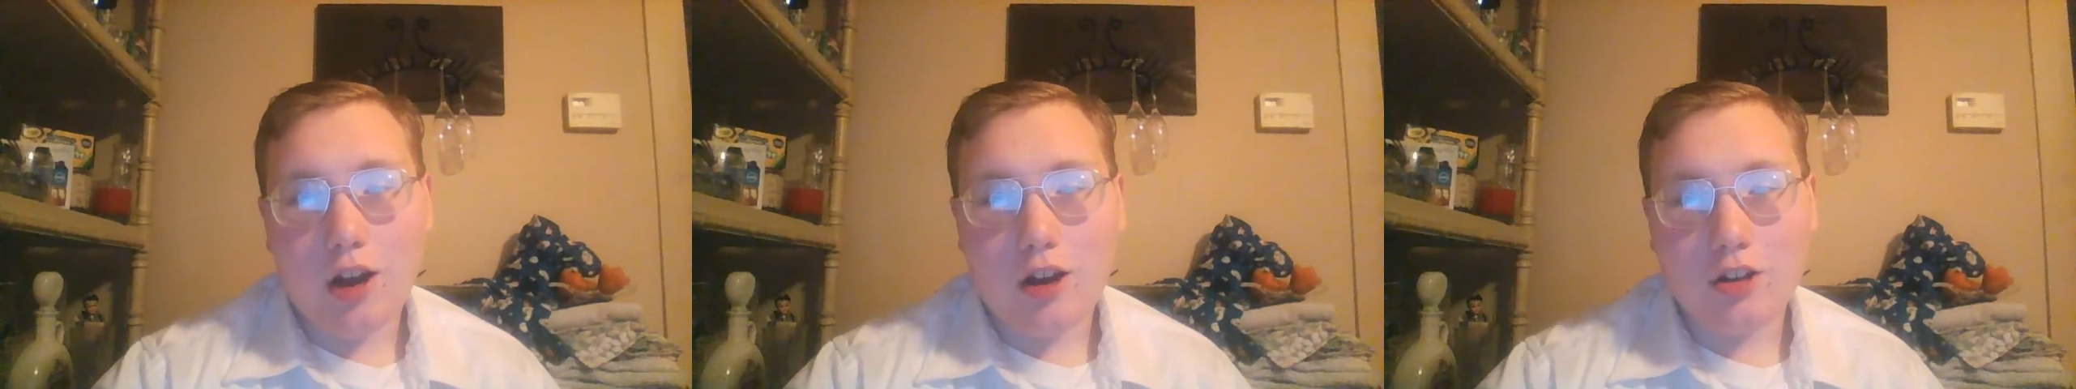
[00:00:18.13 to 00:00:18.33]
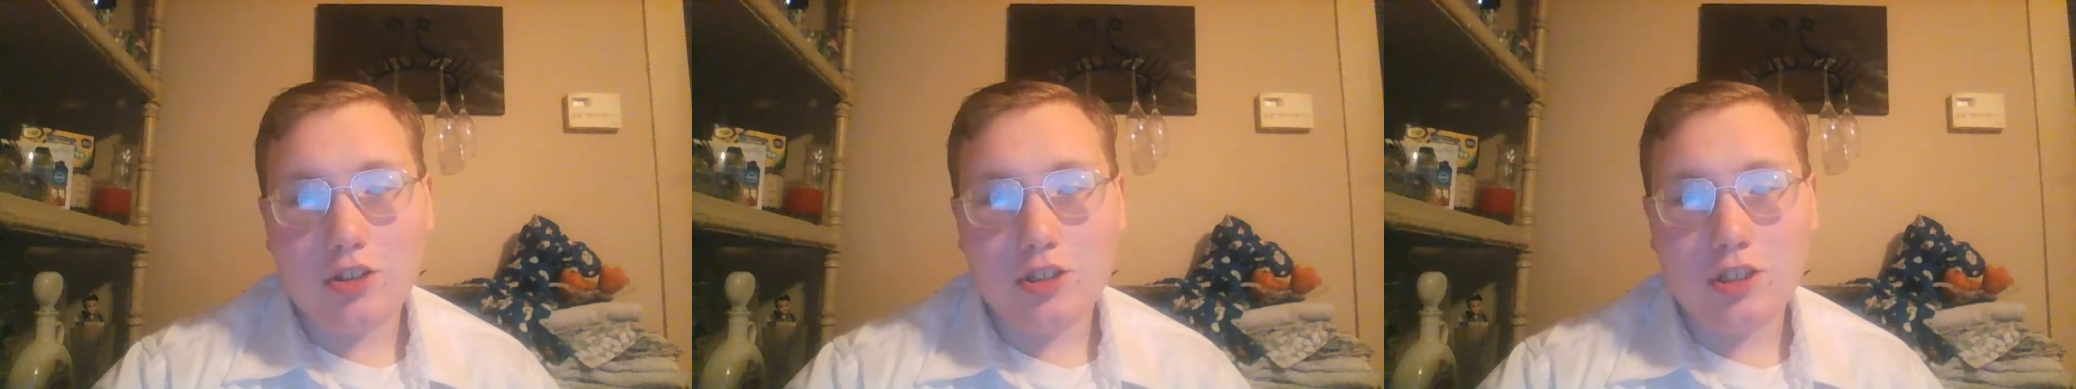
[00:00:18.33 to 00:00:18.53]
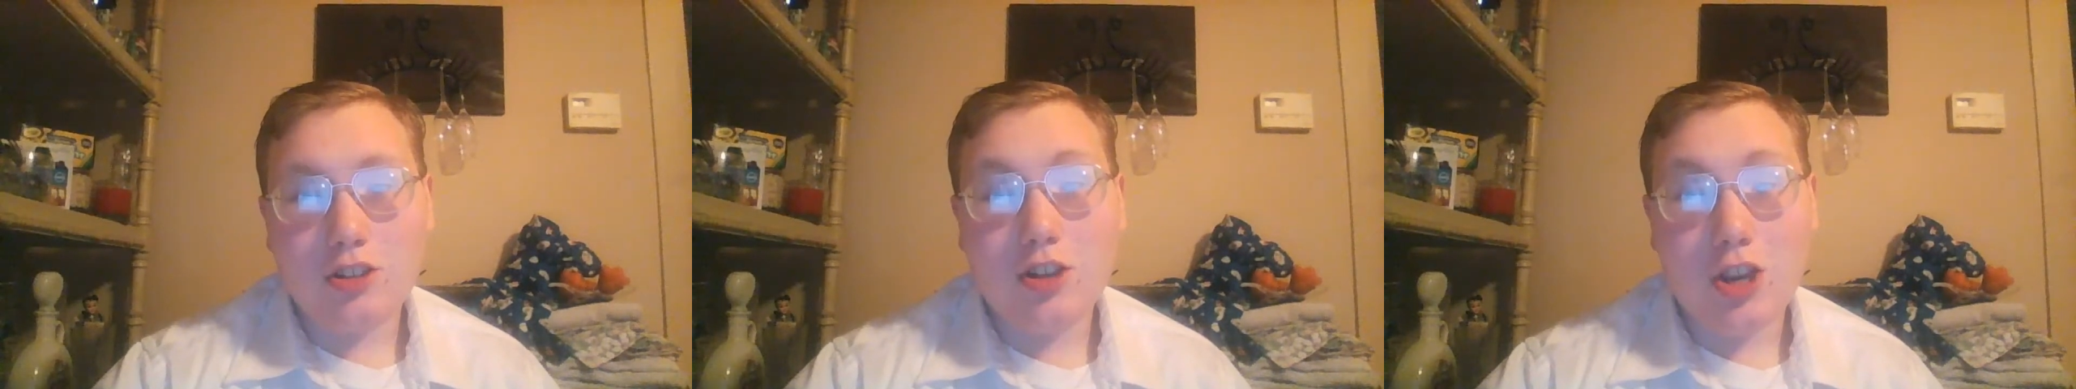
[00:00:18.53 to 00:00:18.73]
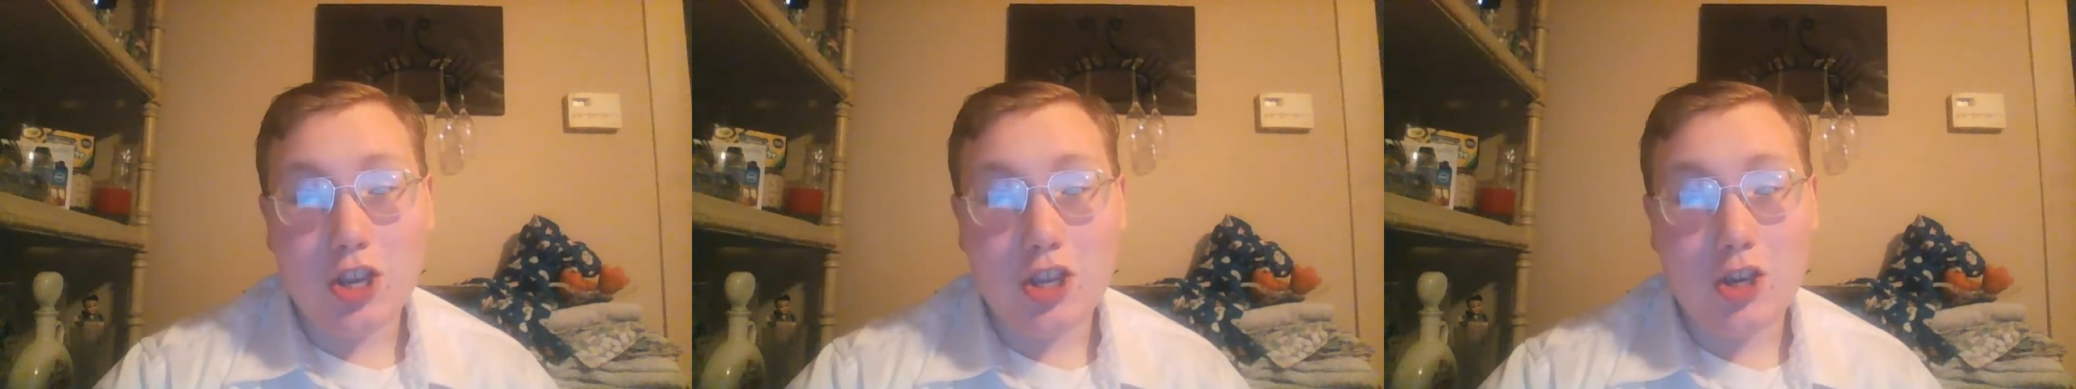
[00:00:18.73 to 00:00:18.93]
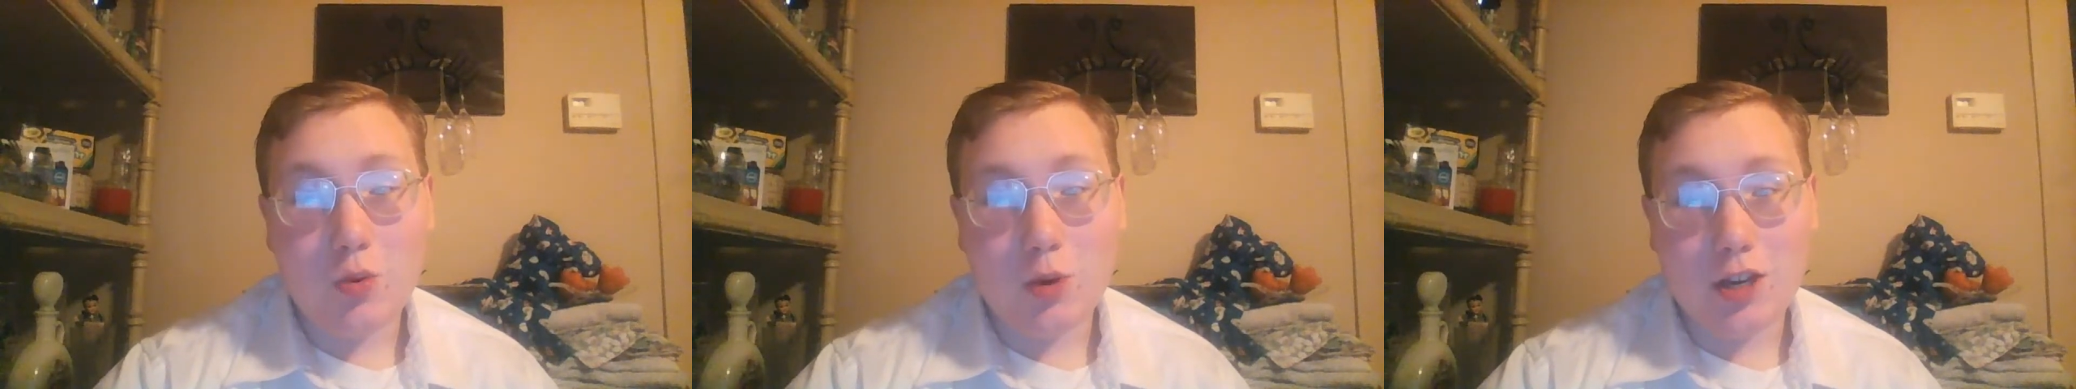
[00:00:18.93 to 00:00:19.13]
auction,
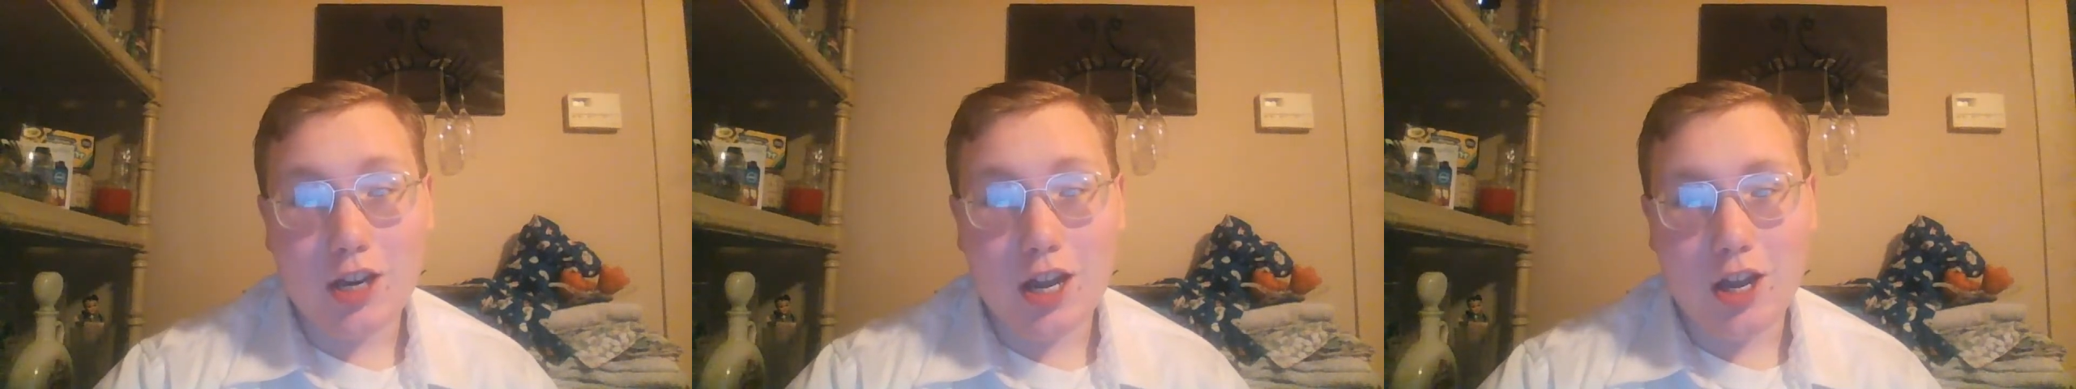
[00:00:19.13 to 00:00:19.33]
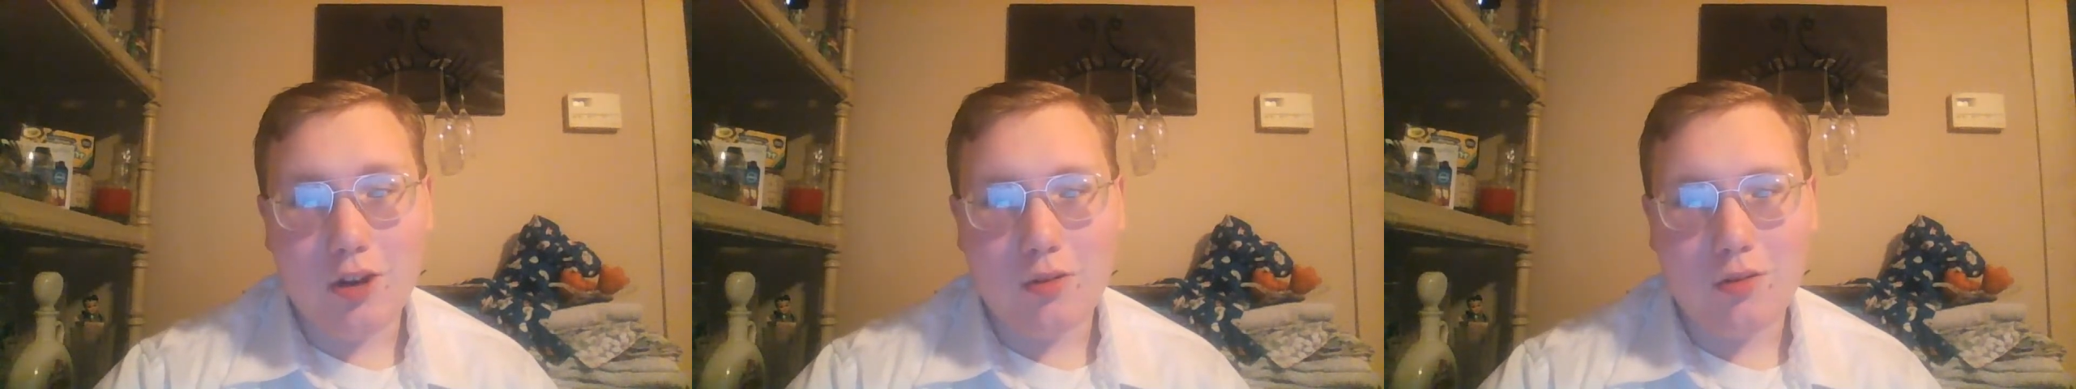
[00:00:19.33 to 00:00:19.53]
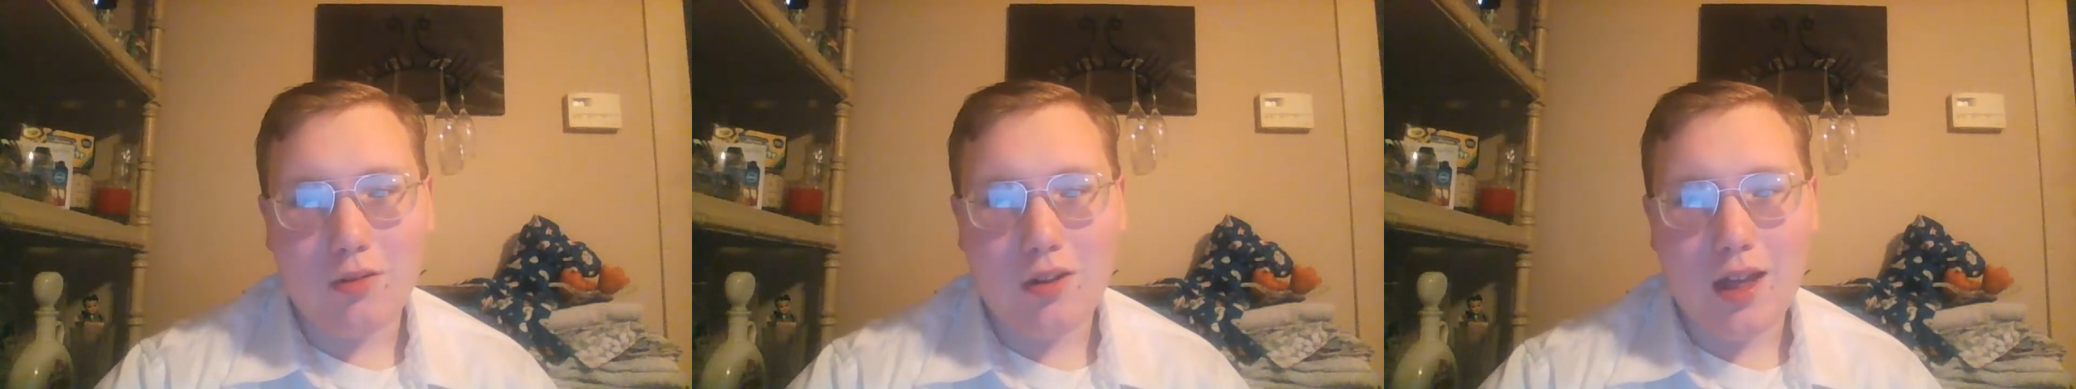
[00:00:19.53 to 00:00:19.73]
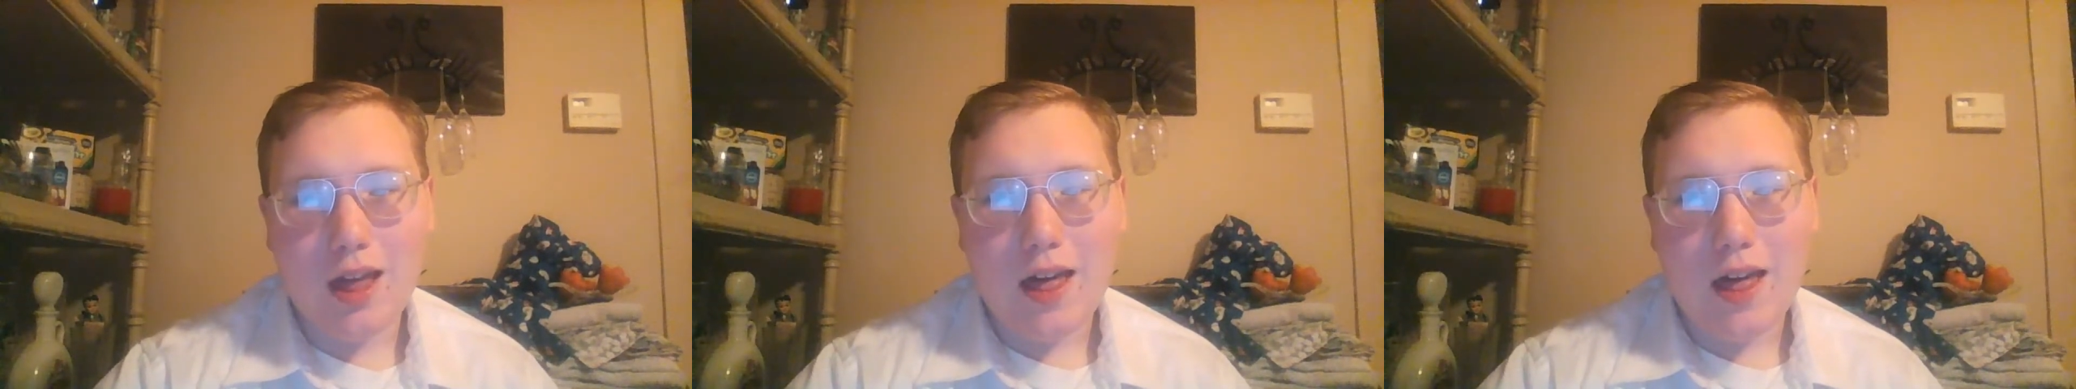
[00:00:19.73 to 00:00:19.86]
you would know.